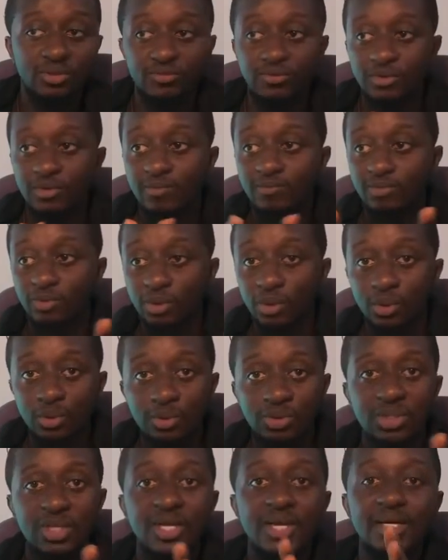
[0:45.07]
or for the
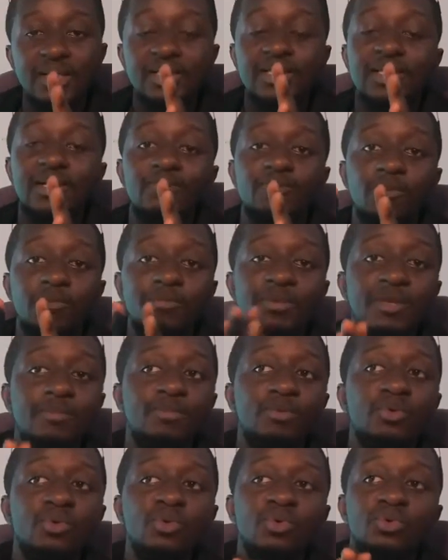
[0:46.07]
pros. These are for
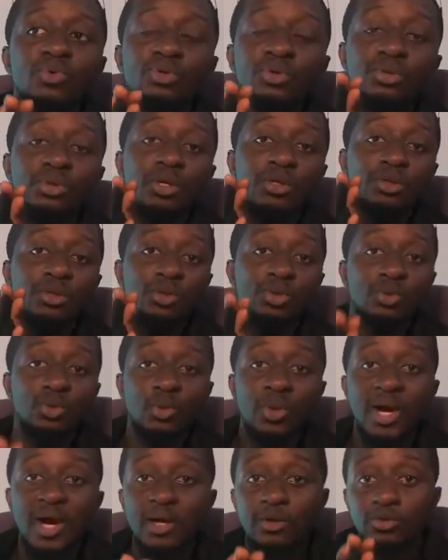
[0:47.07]
people who do not
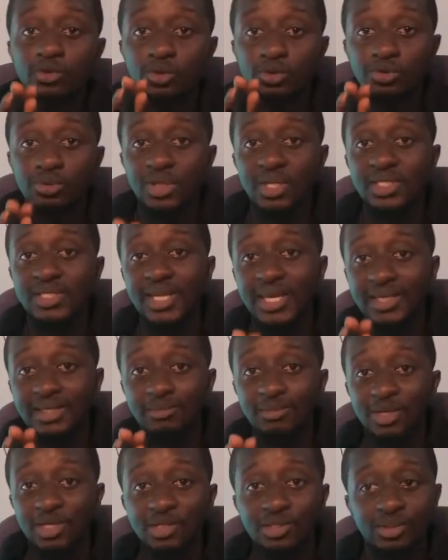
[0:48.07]
know how to create
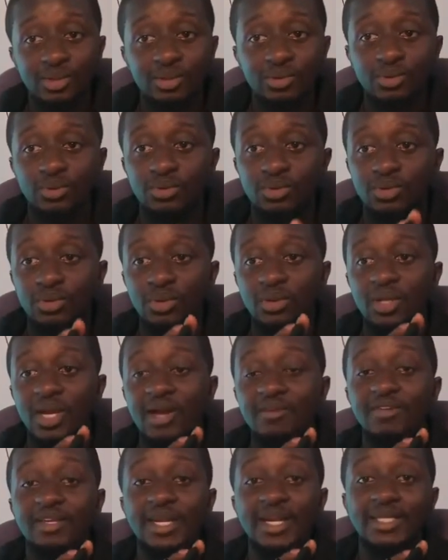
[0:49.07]
animations, who do not
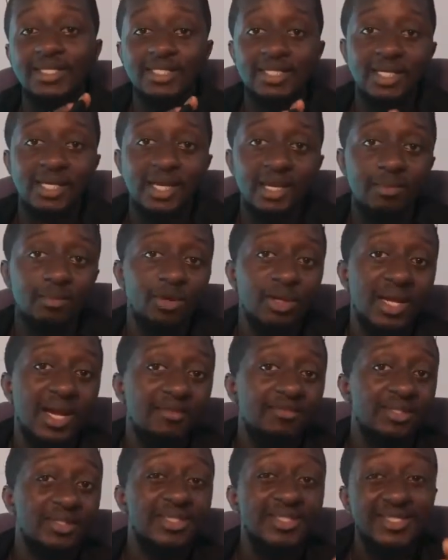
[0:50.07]
have an idea but
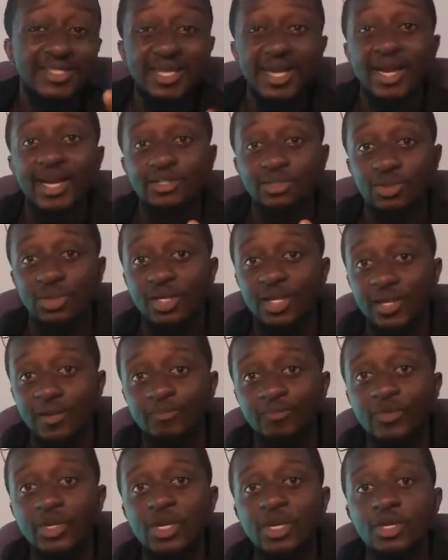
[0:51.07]
have the desire to
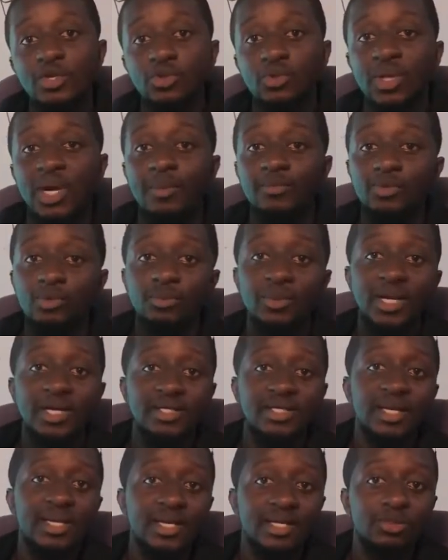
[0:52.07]
learn. So I'm super
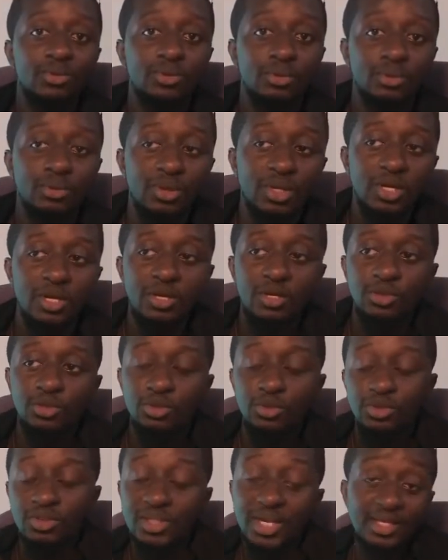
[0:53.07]
excited to
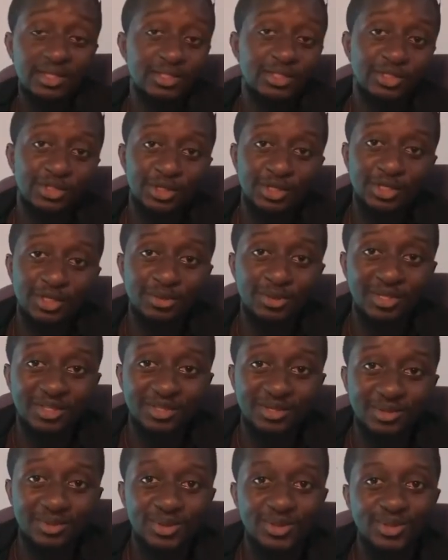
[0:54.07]
start this journey
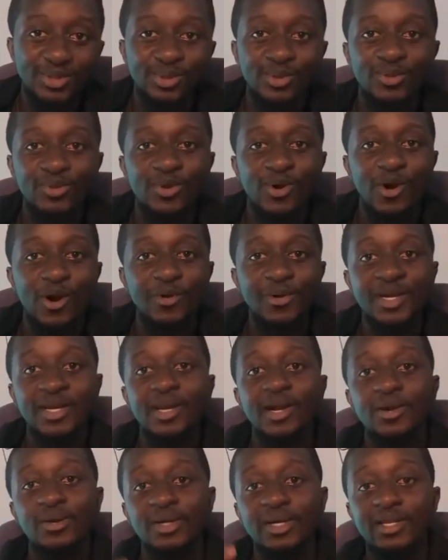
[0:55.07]
with you. So hurry
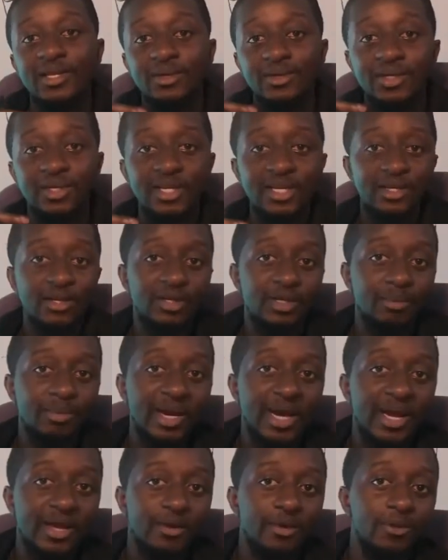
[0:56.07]
now, click on the link in the
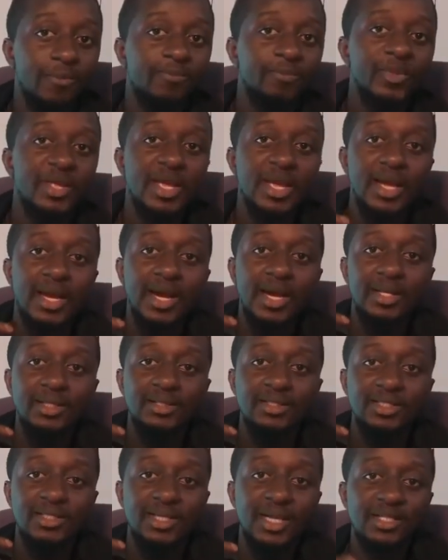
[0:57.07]
bio
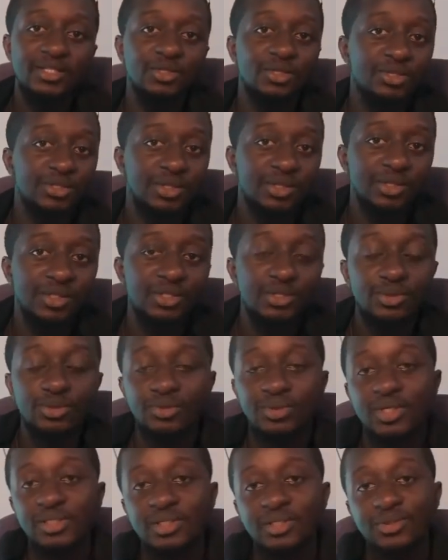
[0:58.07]
and start your journey to
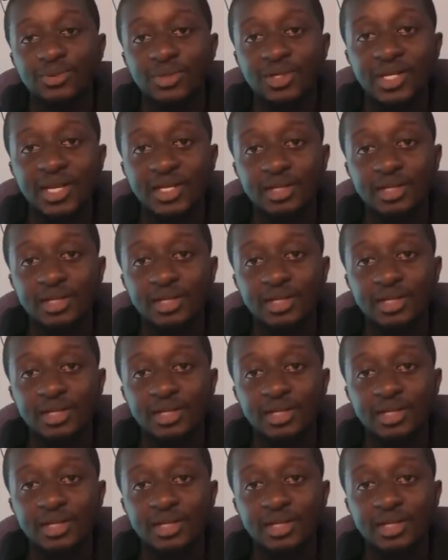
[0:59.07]
creating 3D